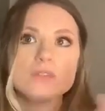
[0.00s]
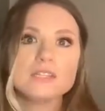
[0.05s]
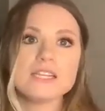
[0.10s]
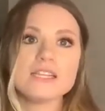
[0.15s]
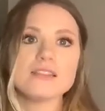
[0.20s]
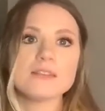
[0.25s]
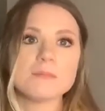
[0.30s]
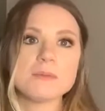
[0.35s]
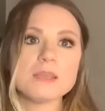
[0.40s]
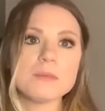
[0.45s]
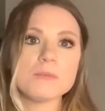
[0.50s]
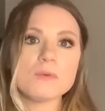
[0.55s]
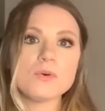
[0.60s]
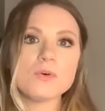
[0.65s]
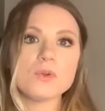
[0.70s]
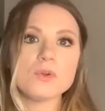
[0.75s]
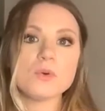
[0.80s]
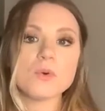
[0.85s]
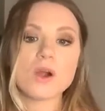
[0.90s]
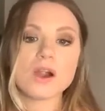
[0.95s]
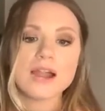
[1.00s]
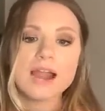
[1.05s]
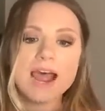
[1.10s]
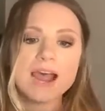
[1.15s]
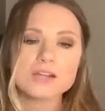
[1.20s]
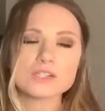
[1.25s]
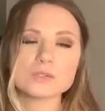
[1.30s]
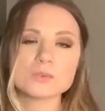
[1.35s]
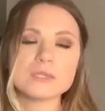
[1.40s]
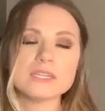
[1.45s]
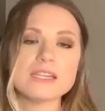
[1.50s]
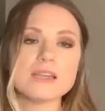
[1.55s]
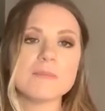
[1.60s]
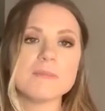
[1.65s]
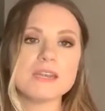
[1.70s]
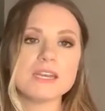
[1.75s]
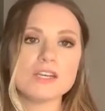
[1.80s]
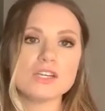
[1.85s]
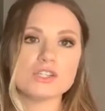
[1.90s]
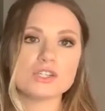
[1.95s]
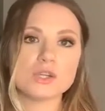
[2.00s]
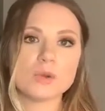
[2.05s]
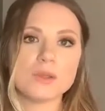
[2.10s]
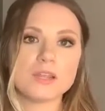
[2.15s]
only the people who are actually committed